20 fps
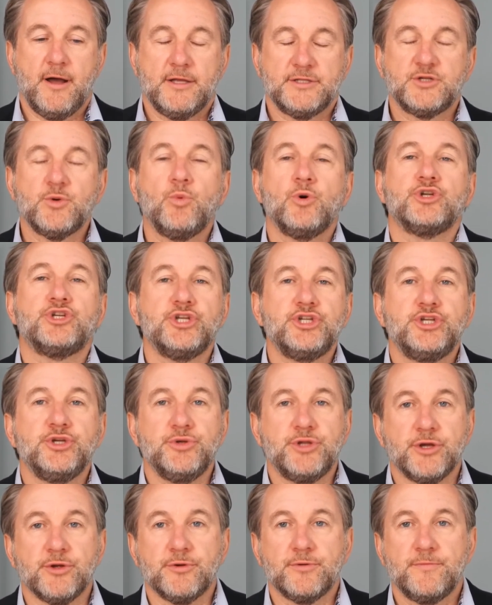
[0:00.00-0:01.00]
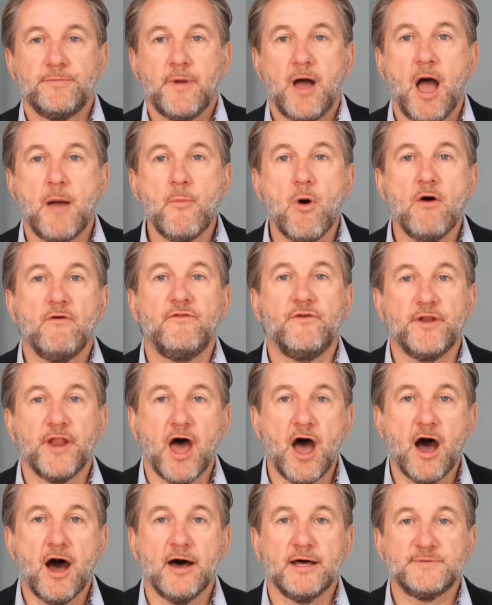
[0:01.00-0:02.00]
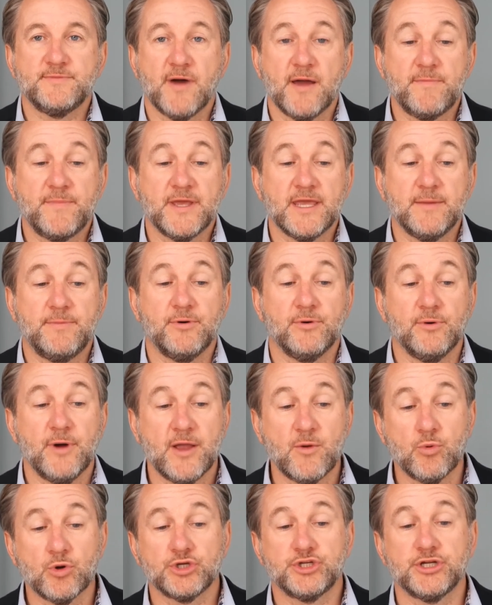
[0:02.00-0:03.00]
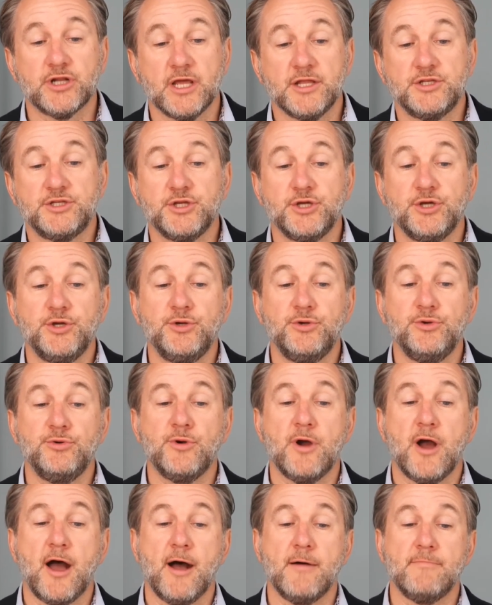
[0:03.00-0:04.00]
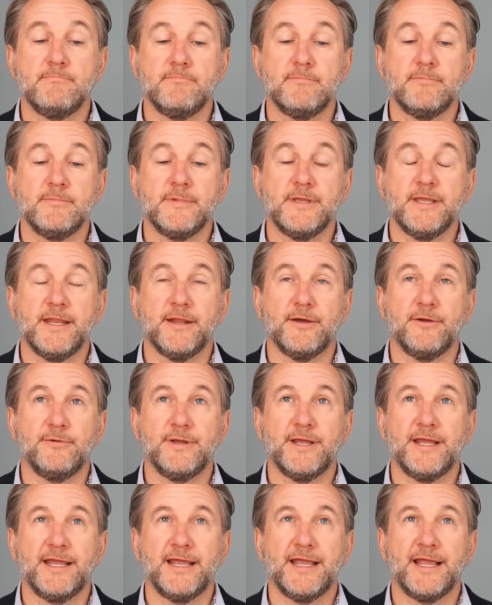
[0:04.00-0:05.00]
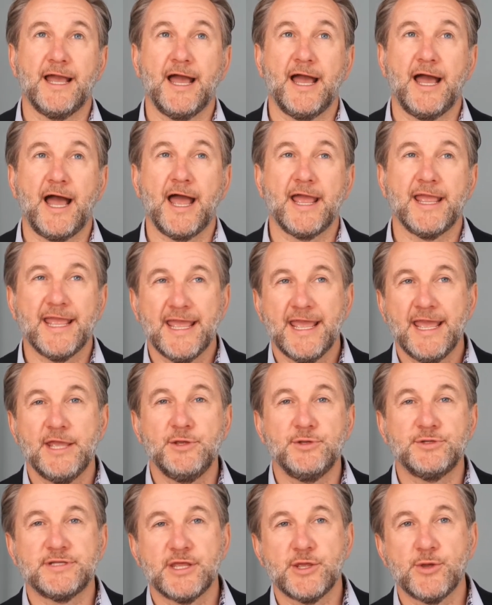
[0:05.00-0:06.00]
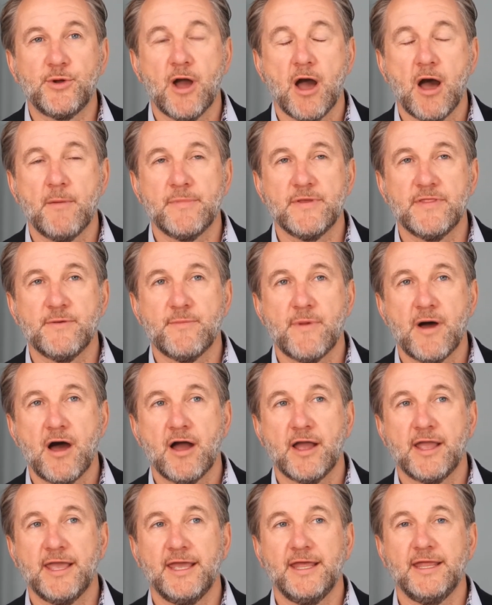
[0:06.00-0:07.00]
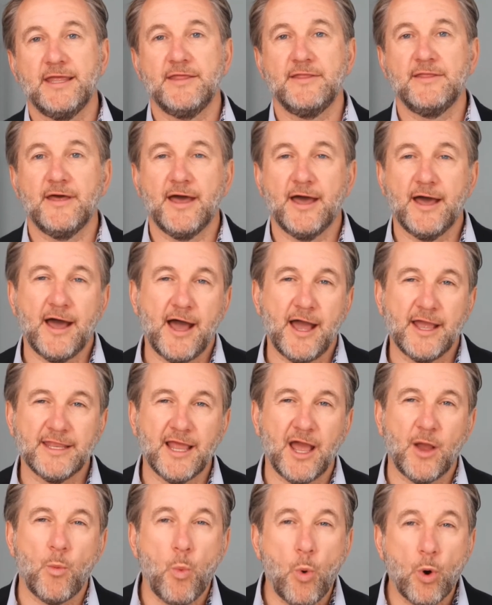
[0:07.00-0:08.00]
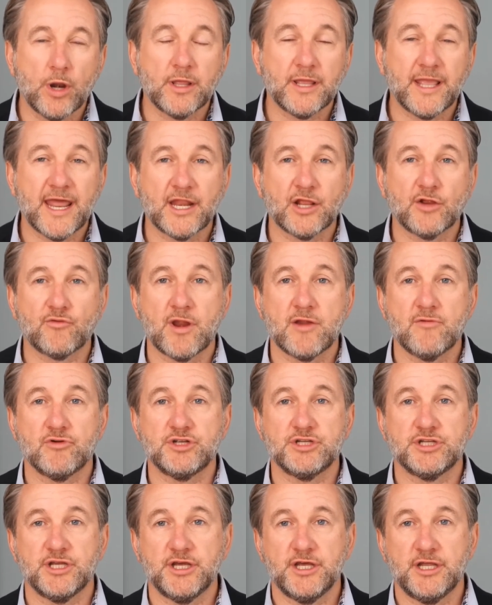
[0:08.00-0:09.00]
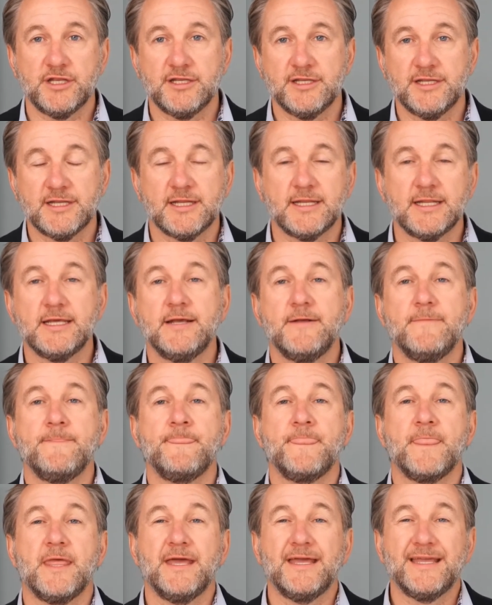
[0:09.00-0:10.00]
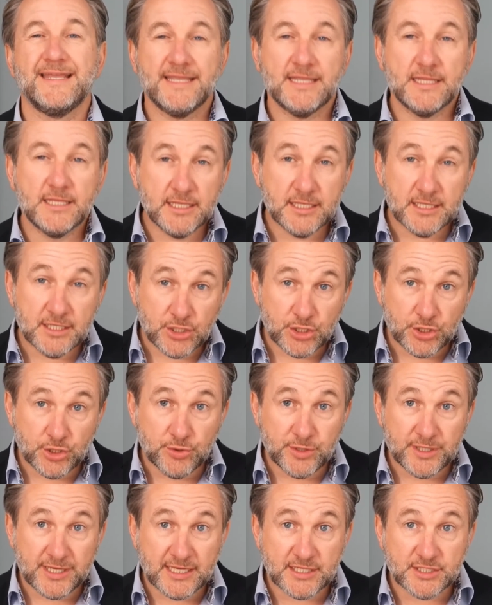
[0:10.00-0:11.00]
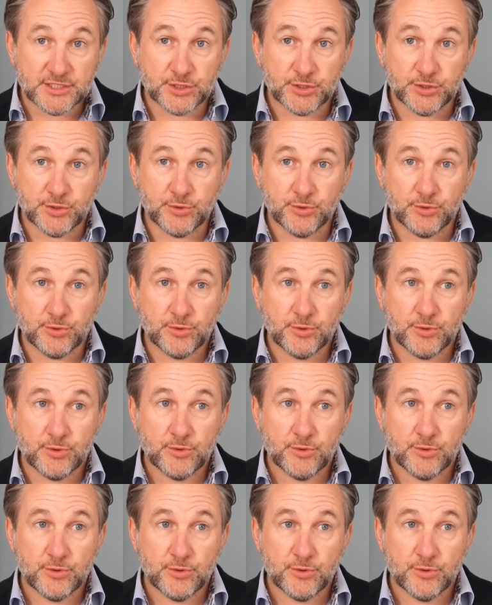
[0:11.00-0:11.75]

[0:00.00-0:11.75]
So what should you do? I'm often asked by people, hey, what should I do? I hear you say you can't beat the market. I want to get a great return. You need to